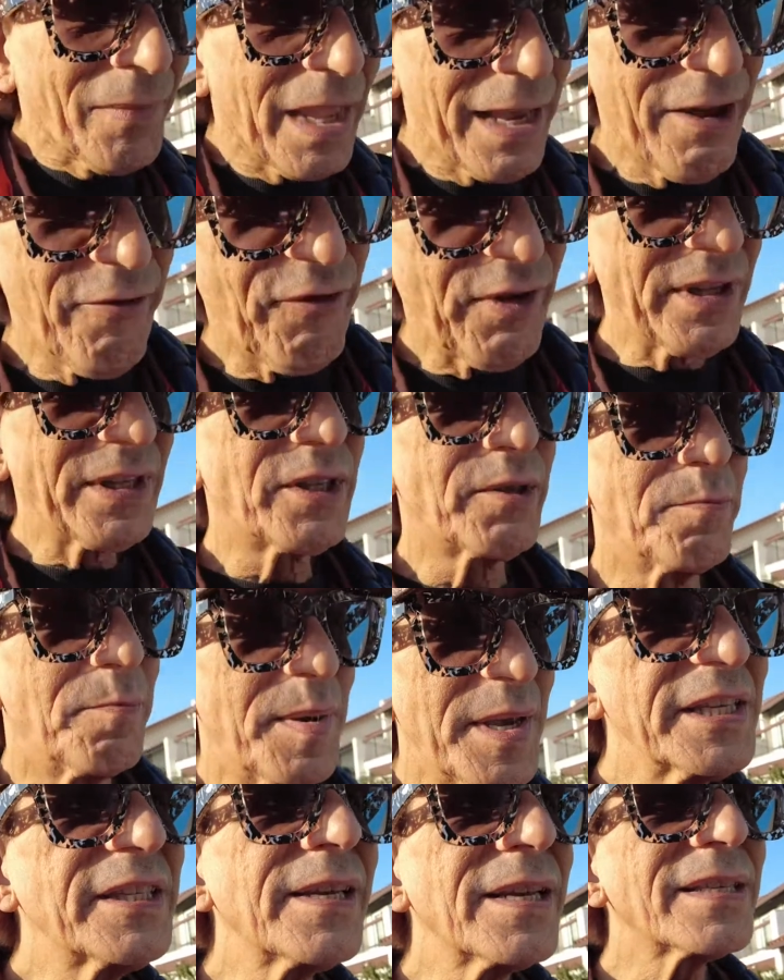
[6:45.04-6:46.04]
If it's
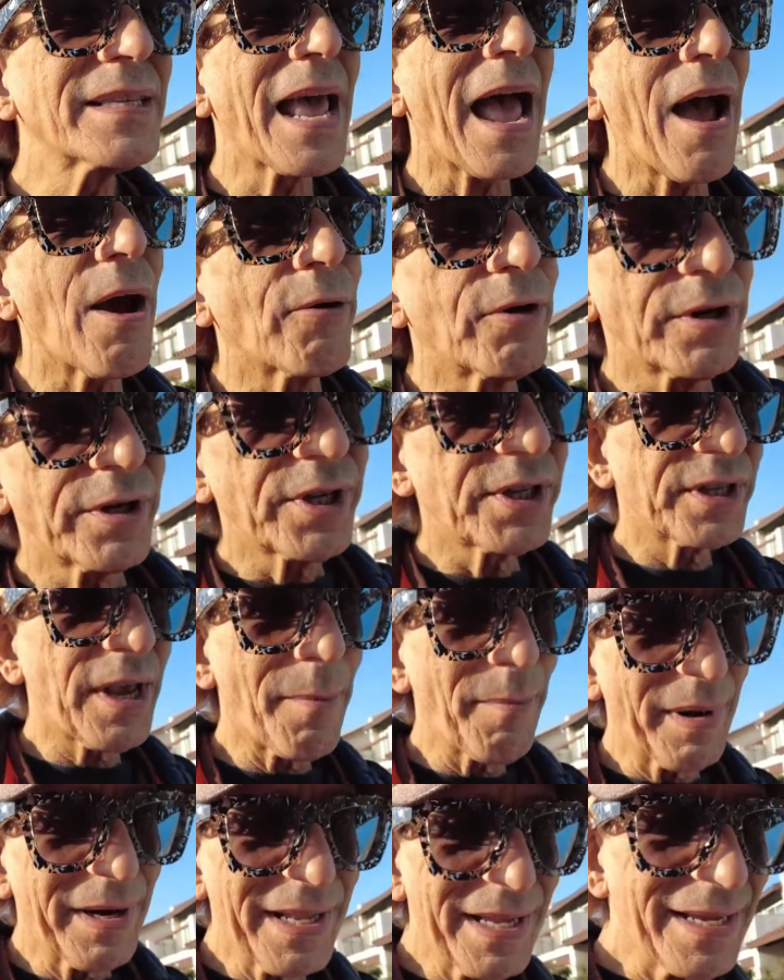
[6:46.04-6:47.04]
business hours,
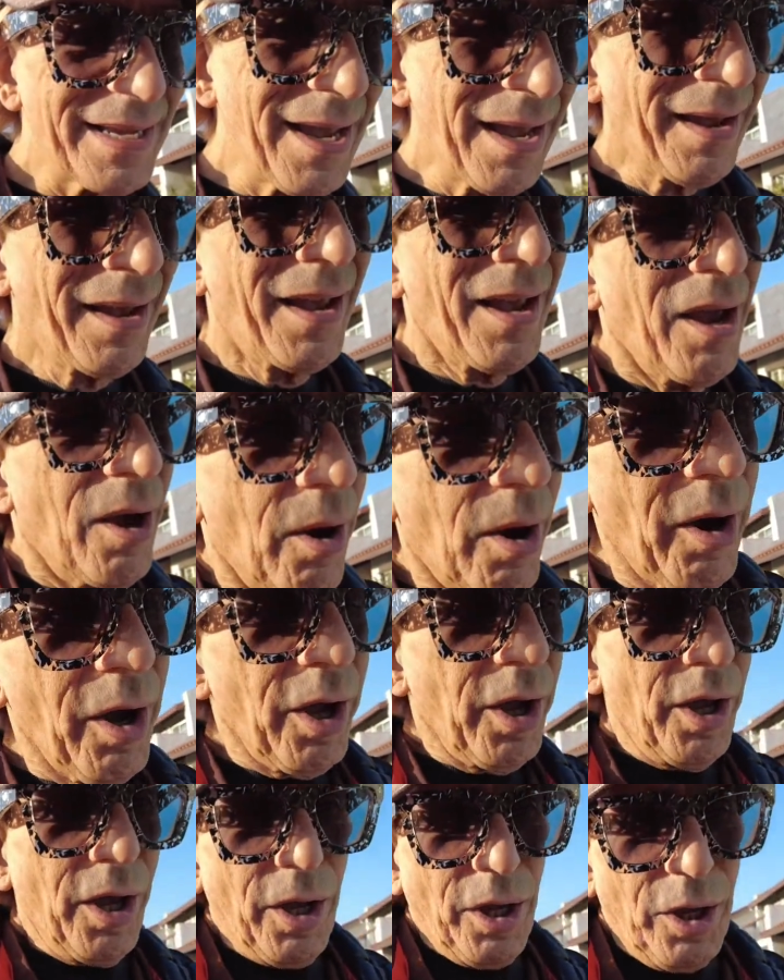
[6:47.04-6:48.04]
somebody
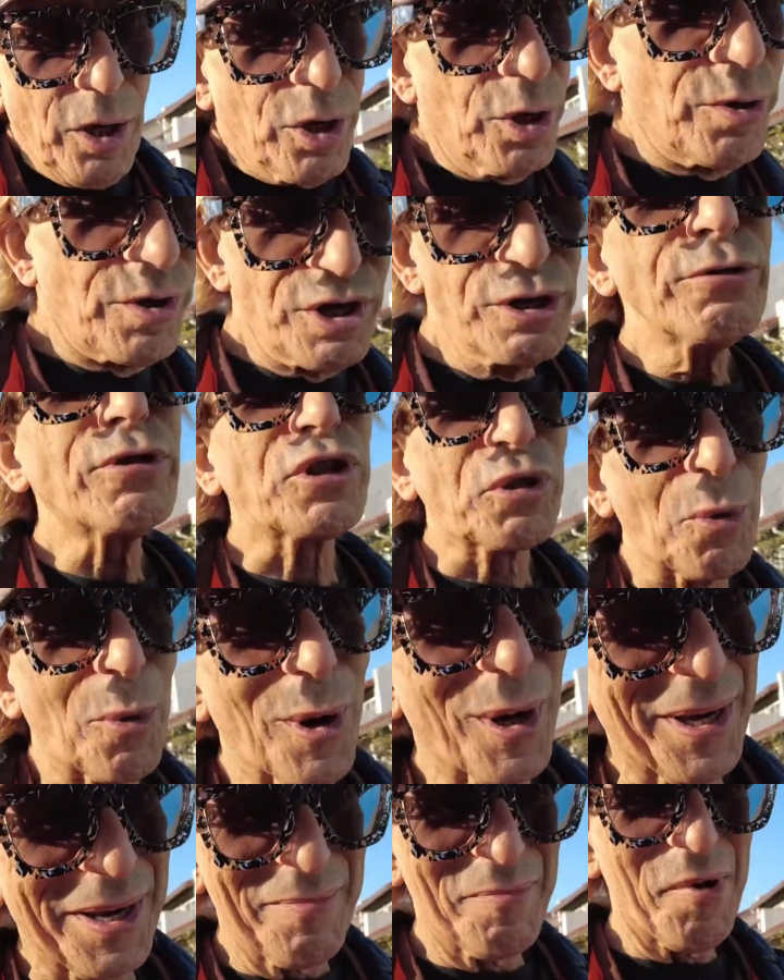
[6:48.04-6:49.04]
who used to
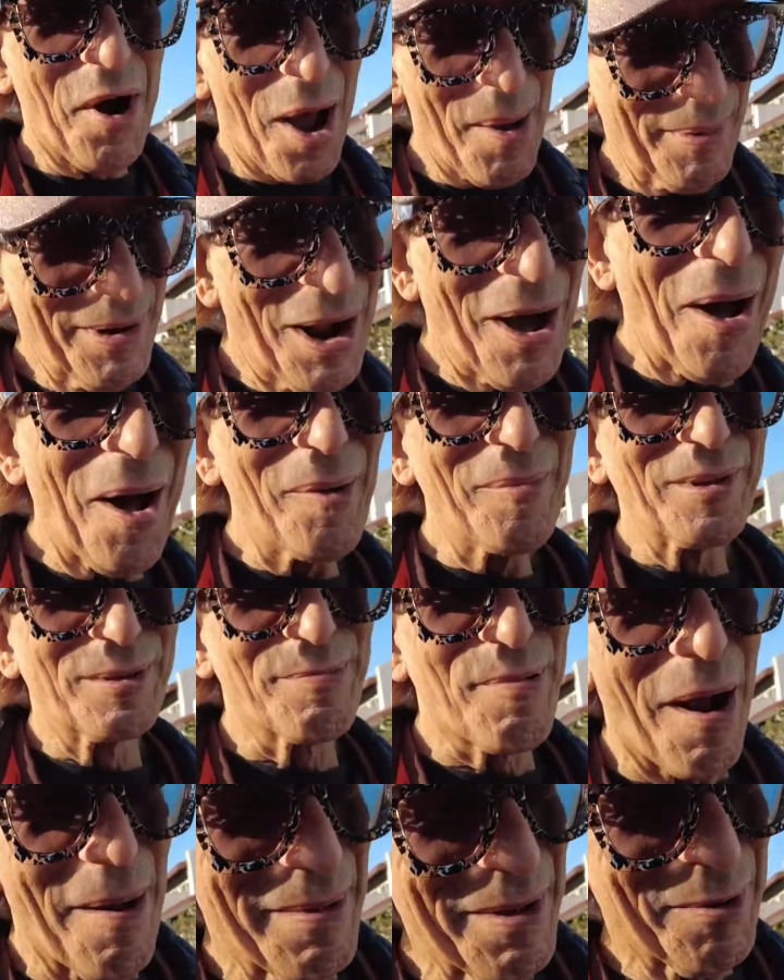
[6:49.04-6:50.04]
work in Brotman Hall but is
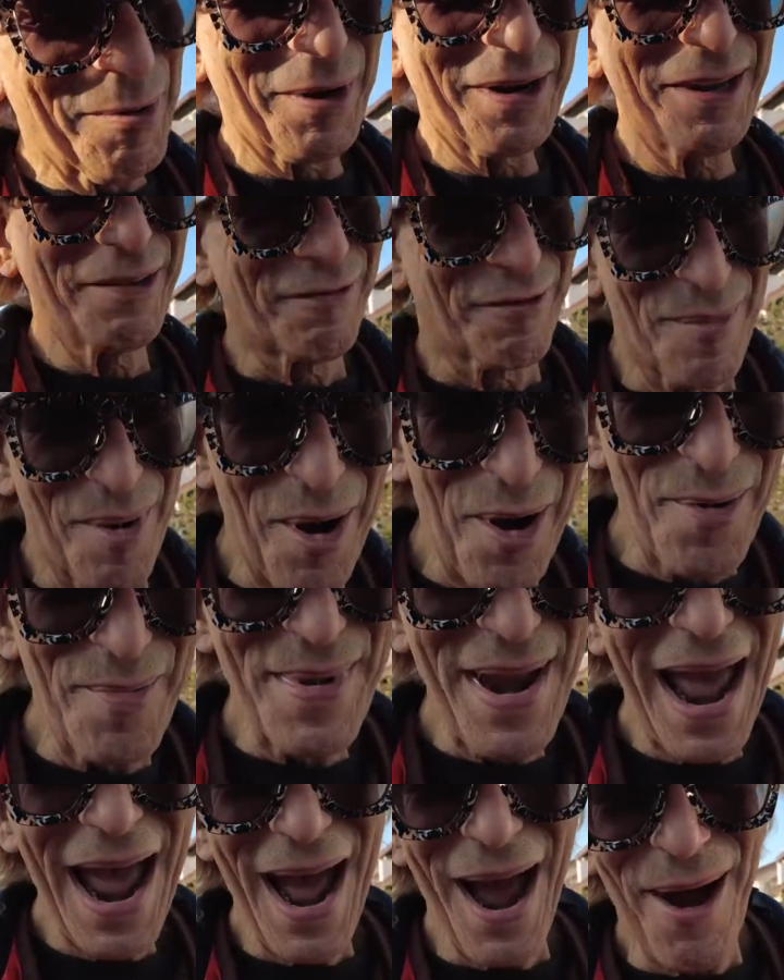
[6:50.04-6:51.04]
probably working from
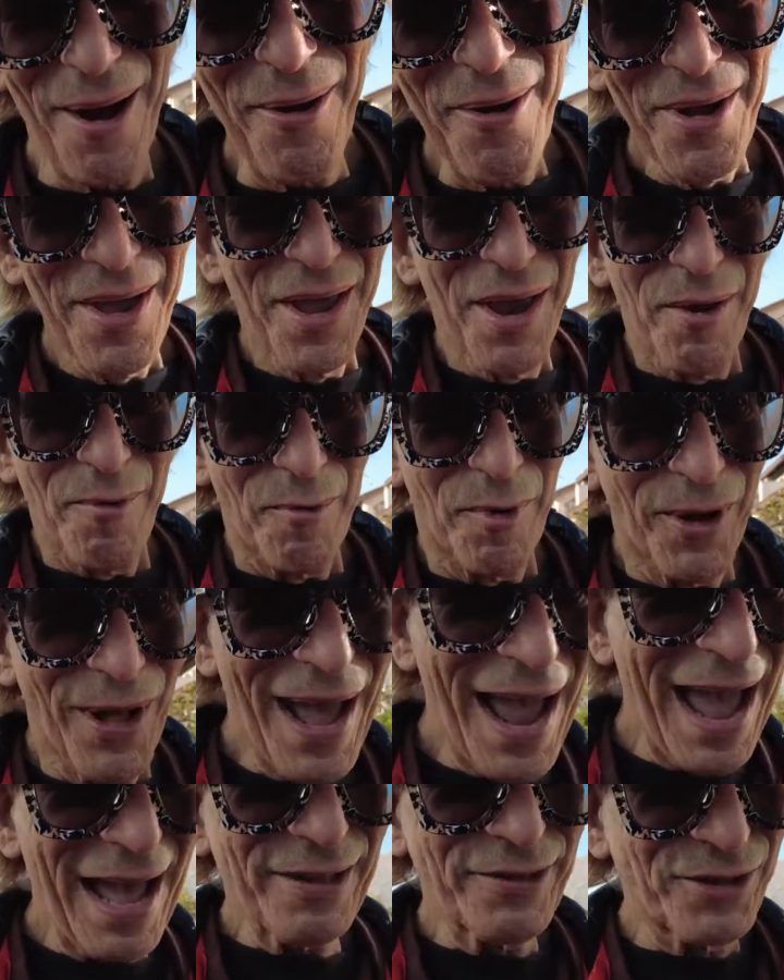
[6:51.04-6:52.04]
home now will
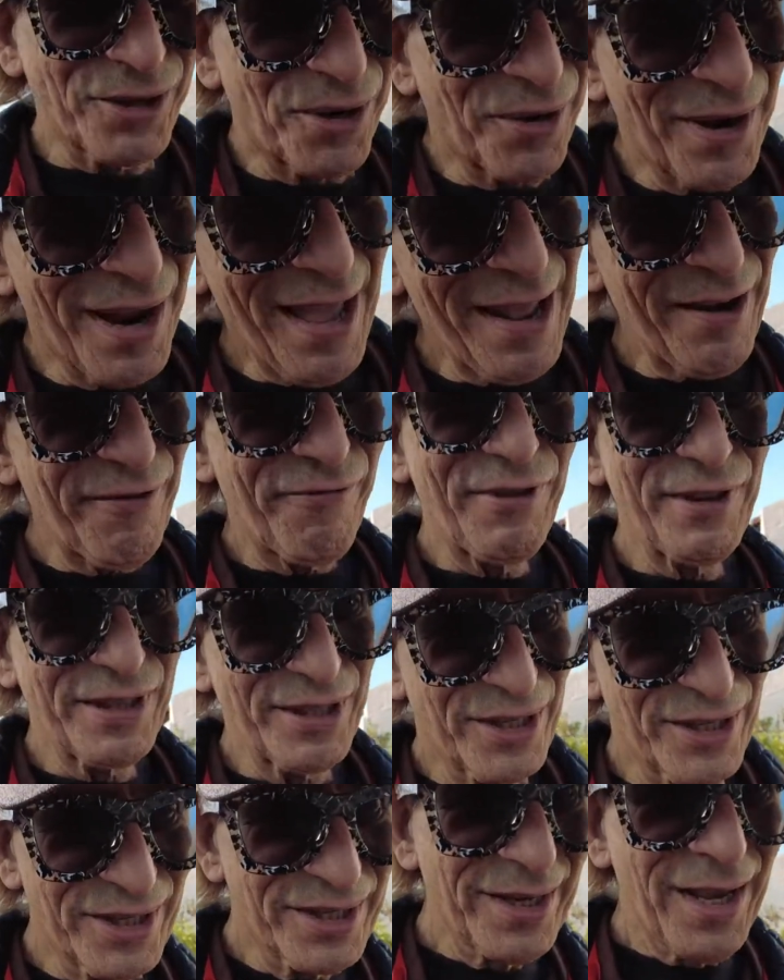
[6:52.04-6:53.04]
answer. And if
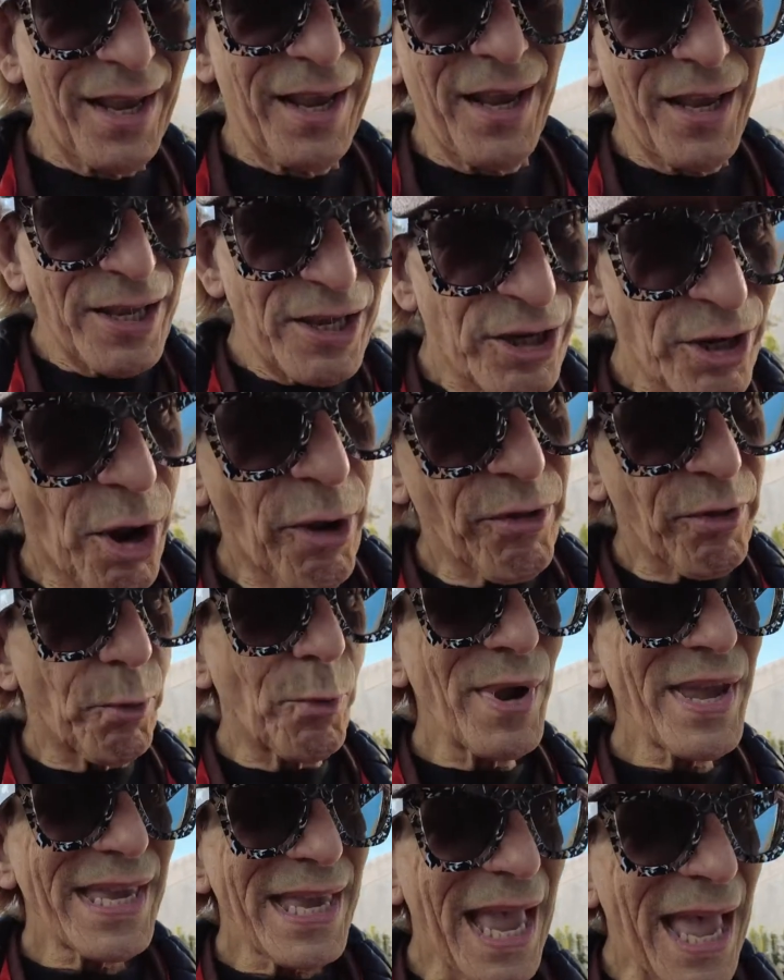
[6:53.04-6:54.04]
it's, you know, the
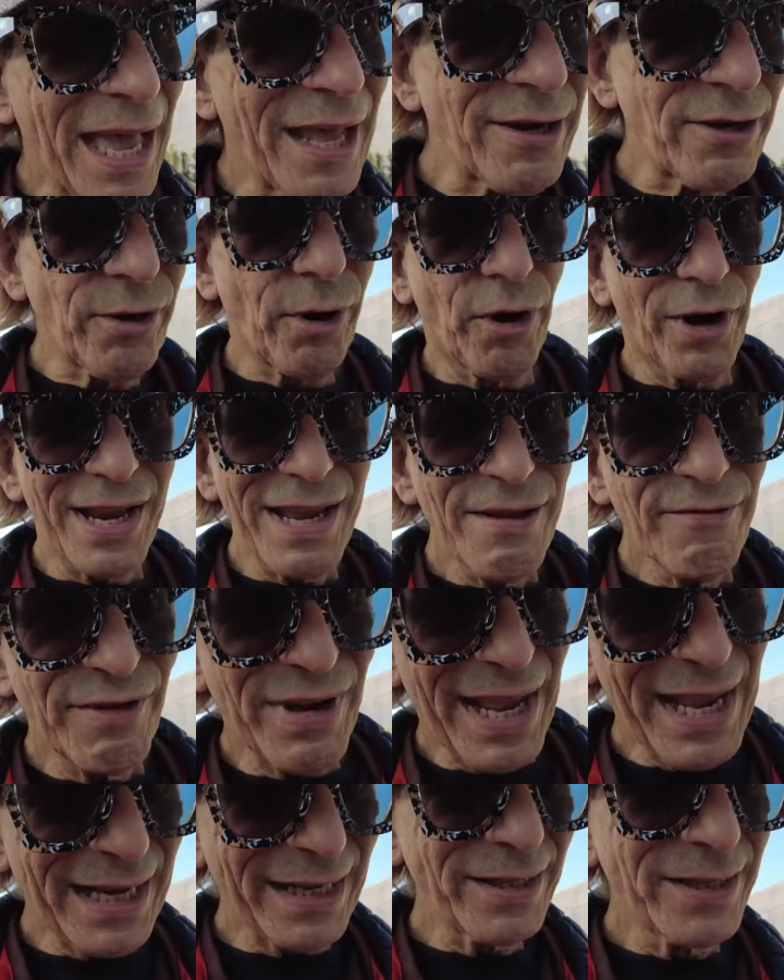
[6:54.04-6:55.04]
weekend or
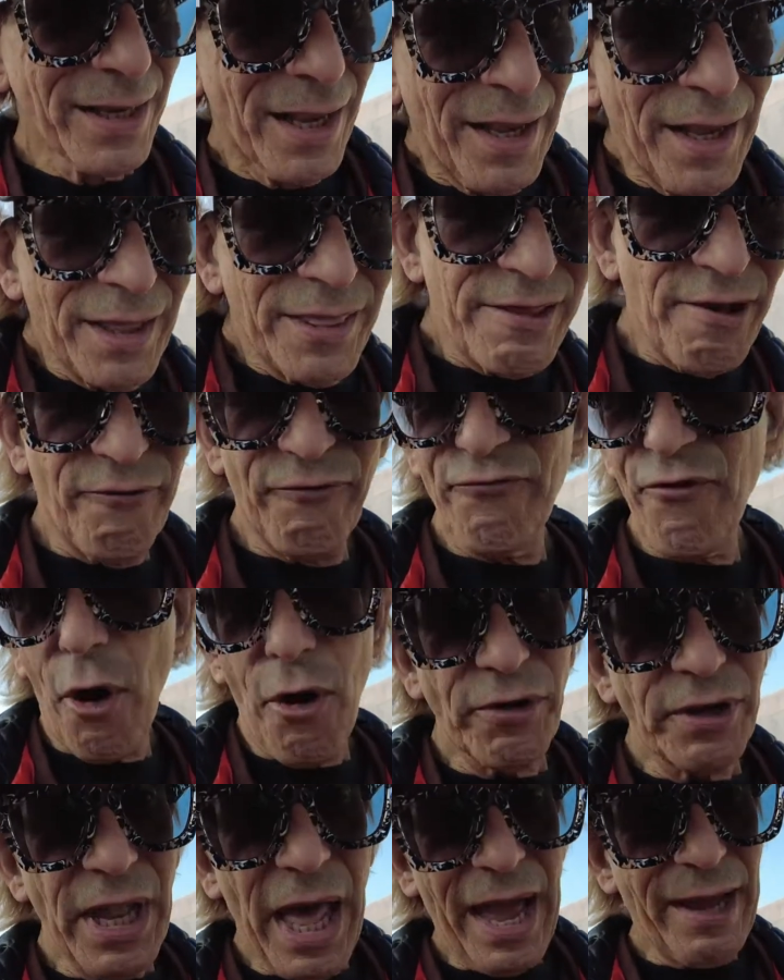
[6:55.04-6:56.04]
evenings, the
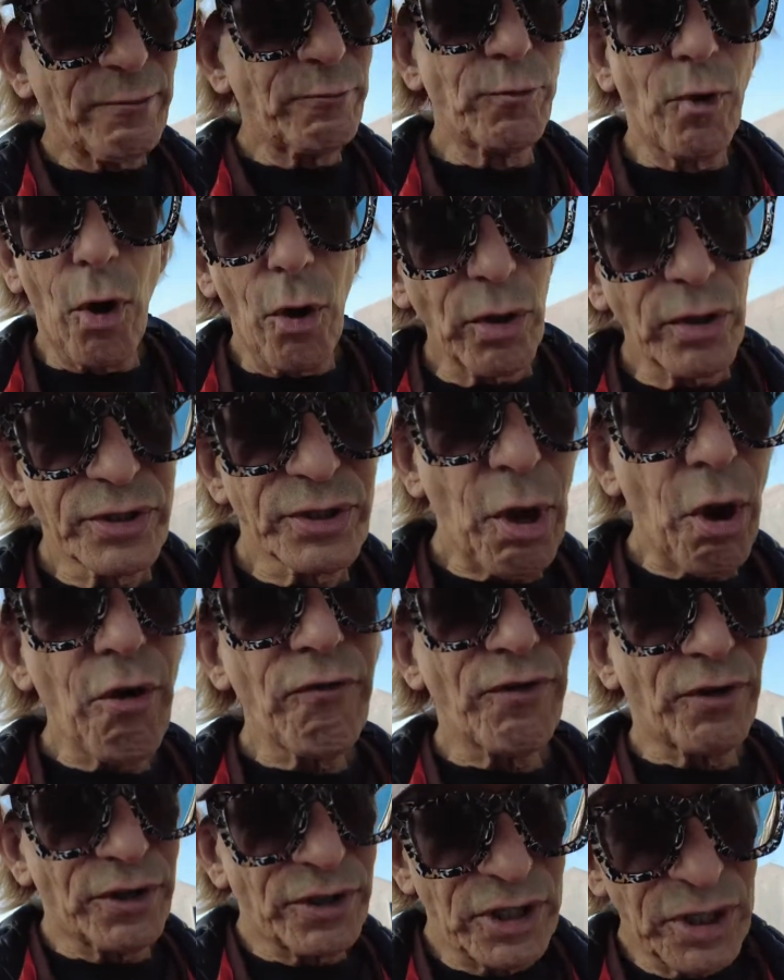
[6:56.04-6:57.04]
phone line rolls
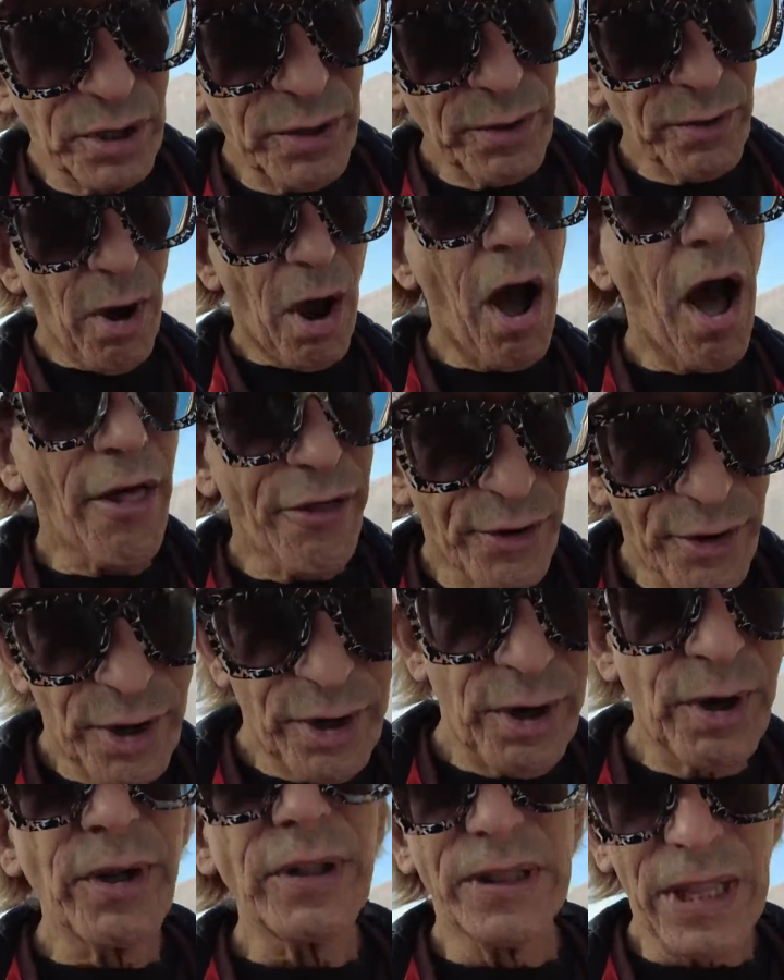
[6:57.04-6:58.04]
over to other